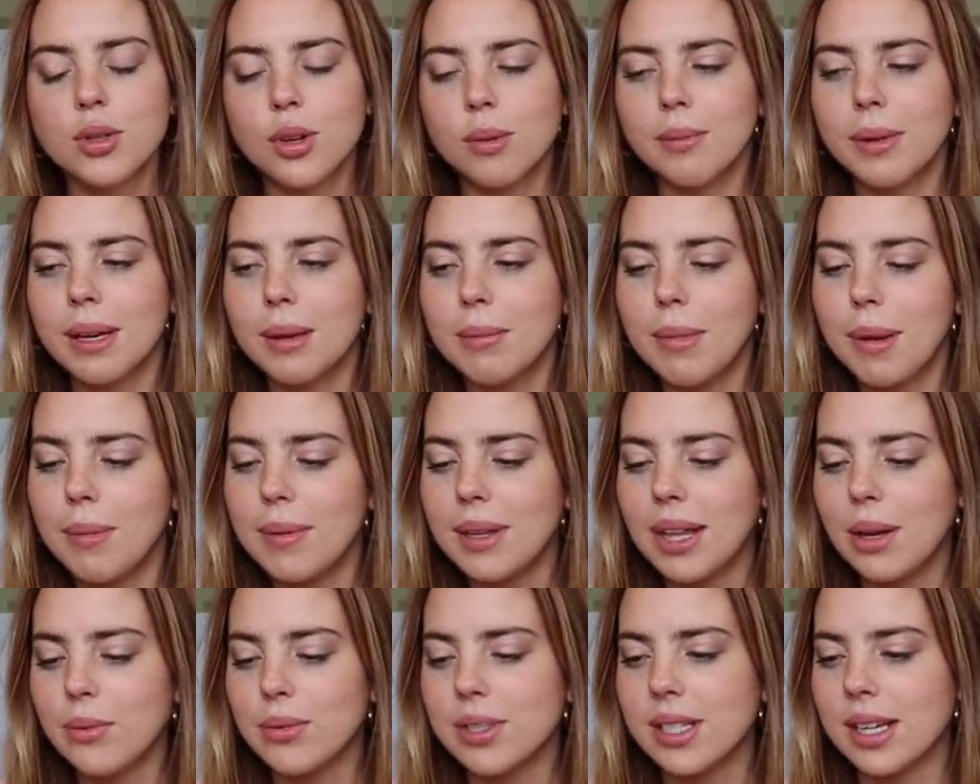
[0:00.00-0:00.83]
So I'm like,
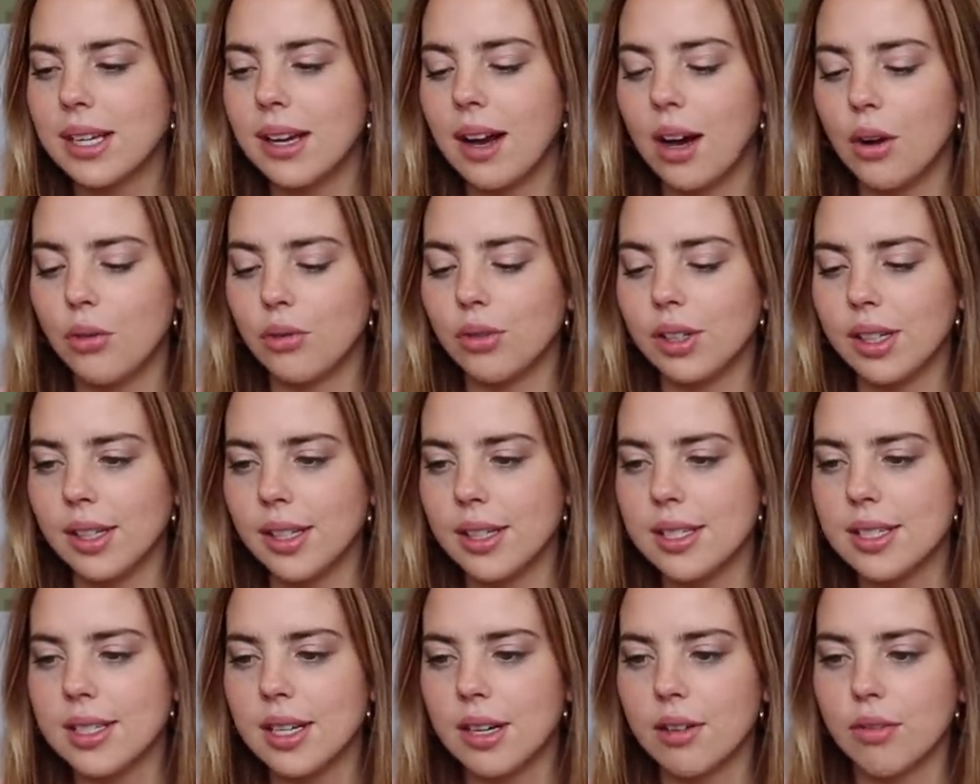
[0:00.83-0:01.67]
maybe that was like
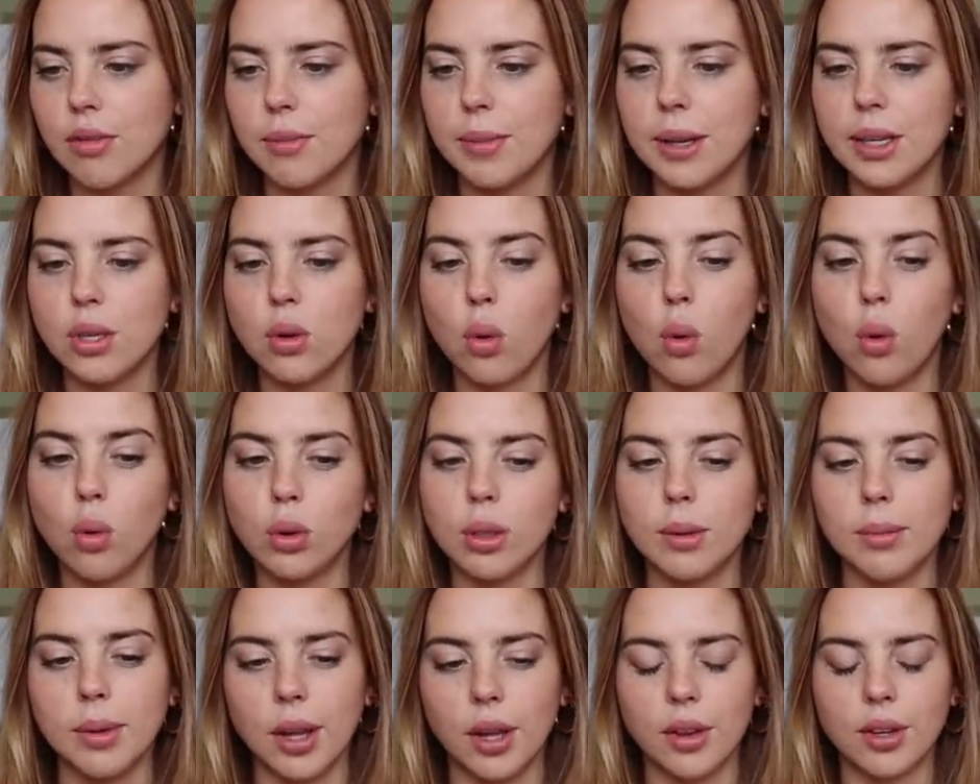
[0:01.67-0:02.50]
unrealistic for me to
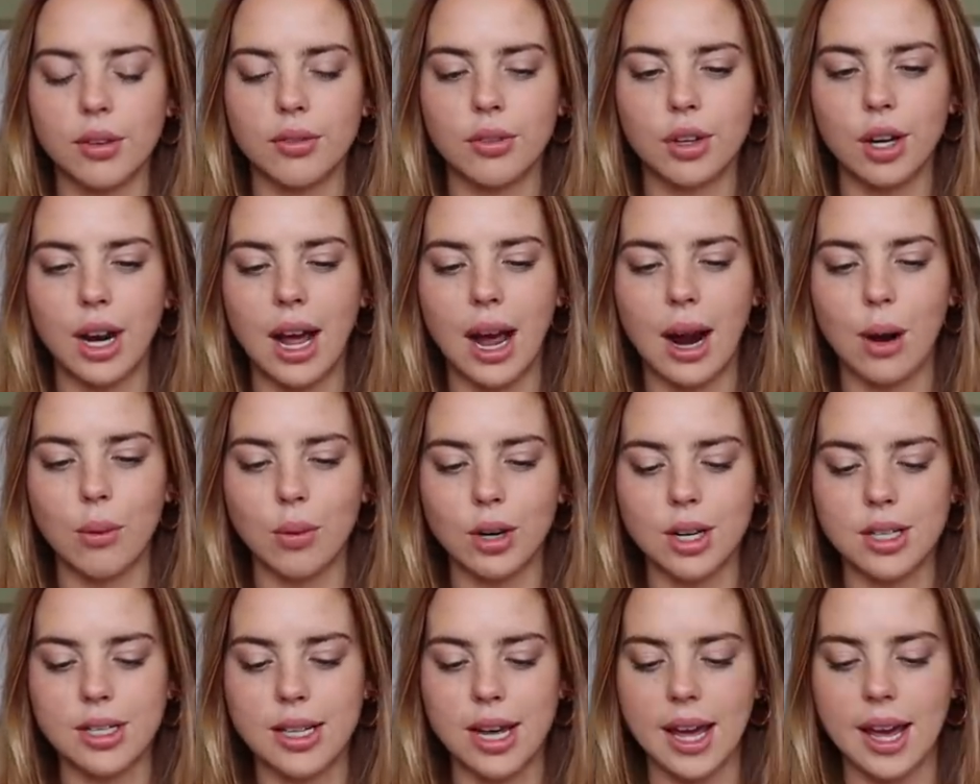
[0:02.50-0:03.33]
only be on there for an
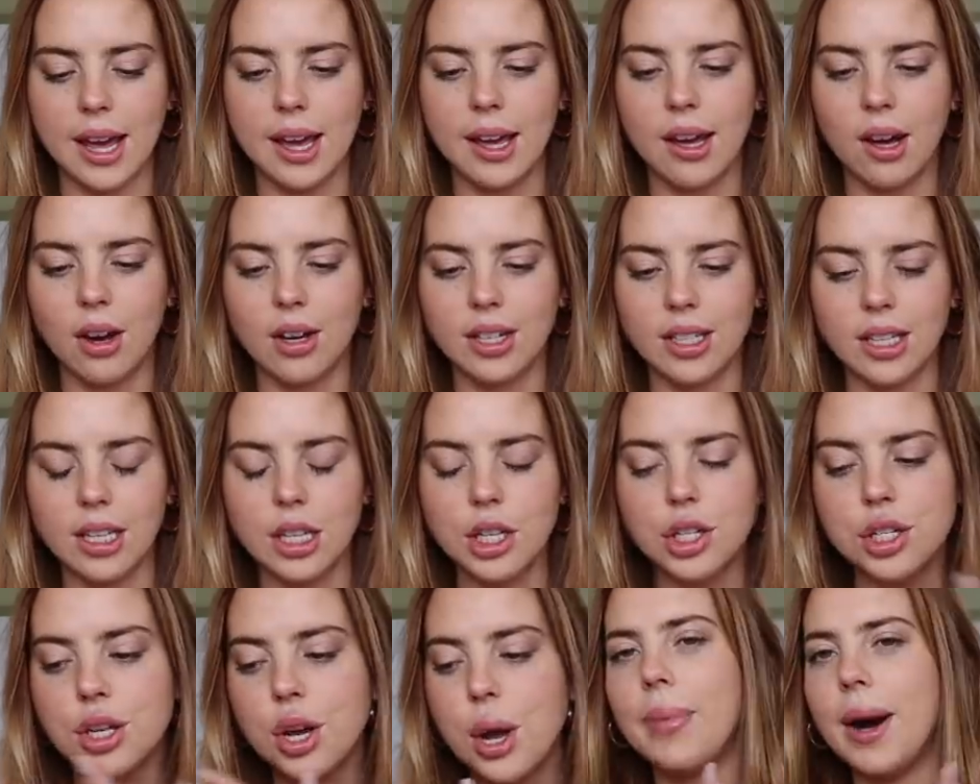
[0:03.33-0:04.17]
hour a day on
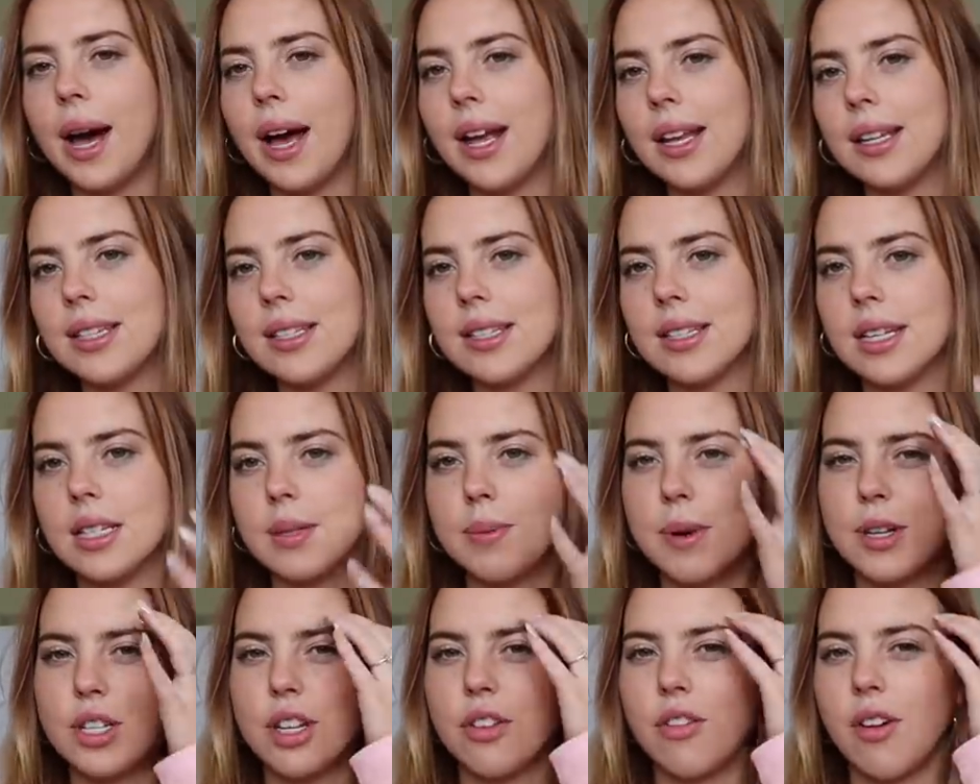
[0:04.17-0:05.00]
each. But
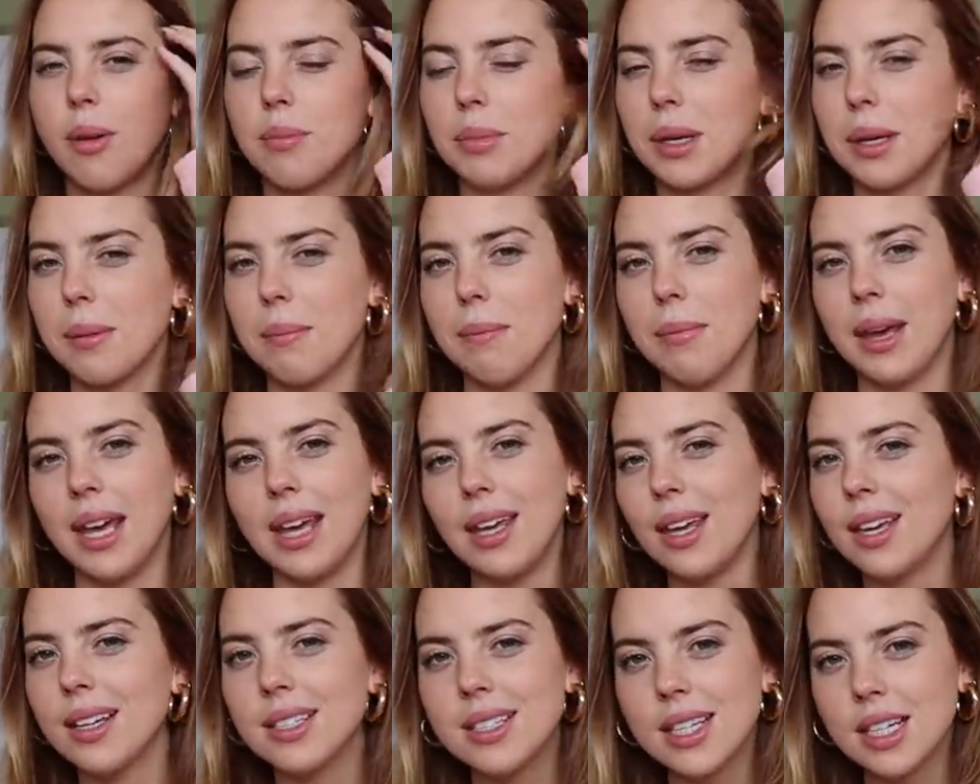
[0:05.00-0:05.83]
especially if I'm like
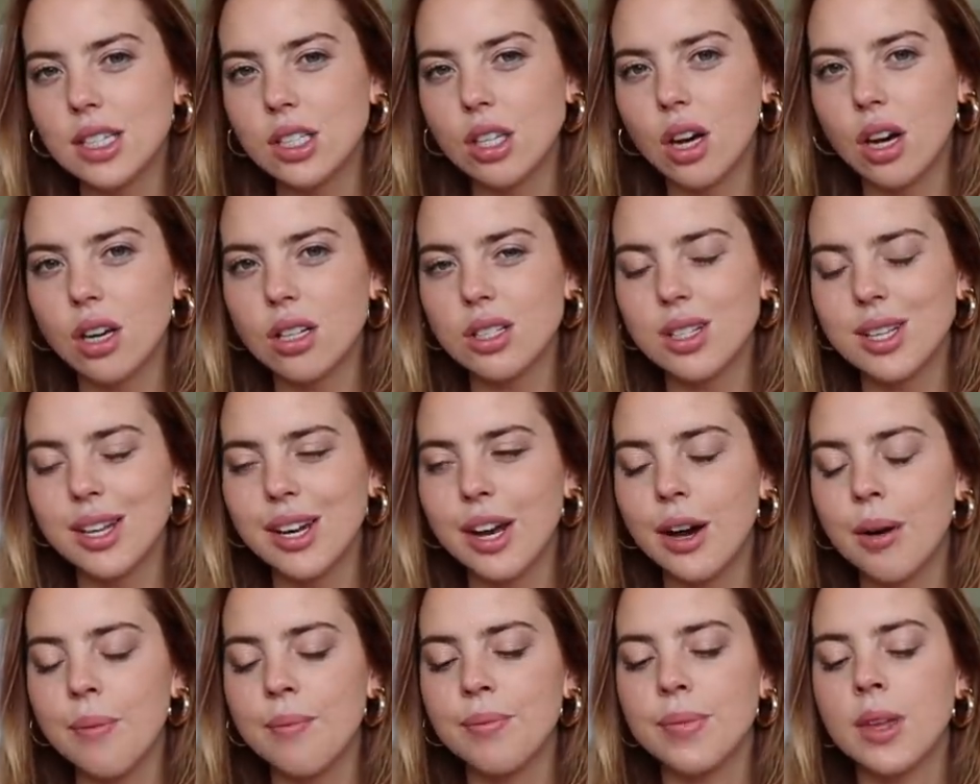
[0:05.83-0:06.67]
making TikToks, you
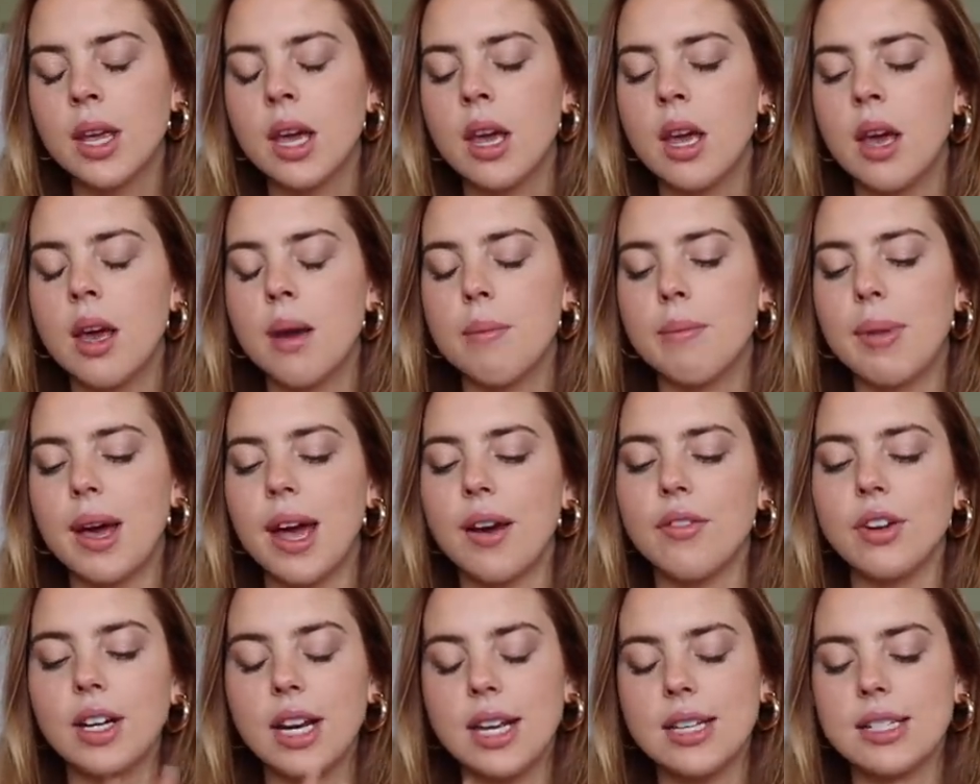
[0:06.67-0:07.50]
know? But
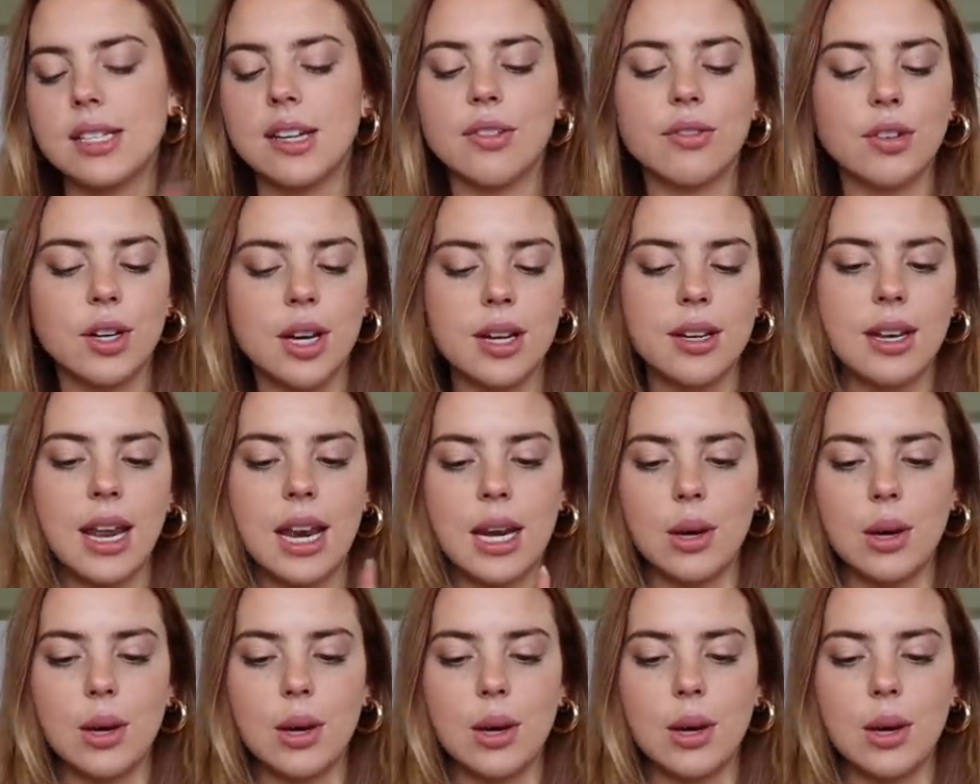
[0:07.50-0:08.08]
every day is different.